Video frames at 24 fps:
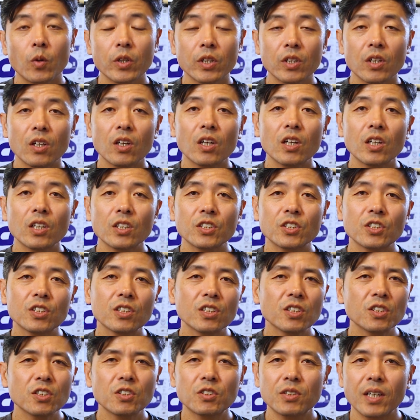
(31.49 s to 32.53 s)
When you're hurt,
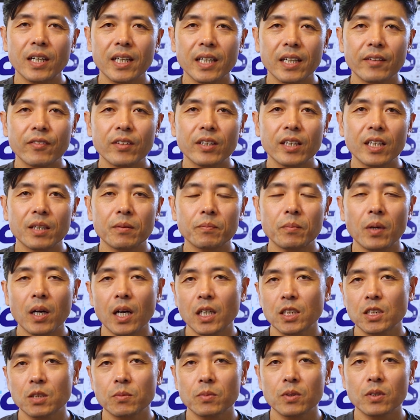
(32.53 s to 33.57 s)
shouldn't you try everything
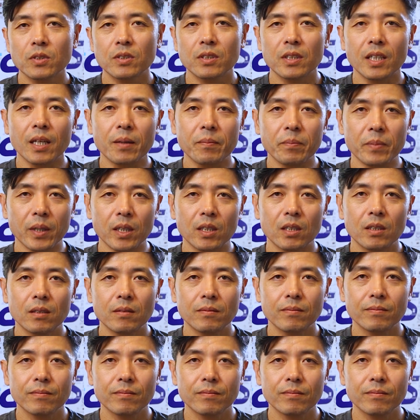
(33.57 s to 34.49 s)
possible to get better?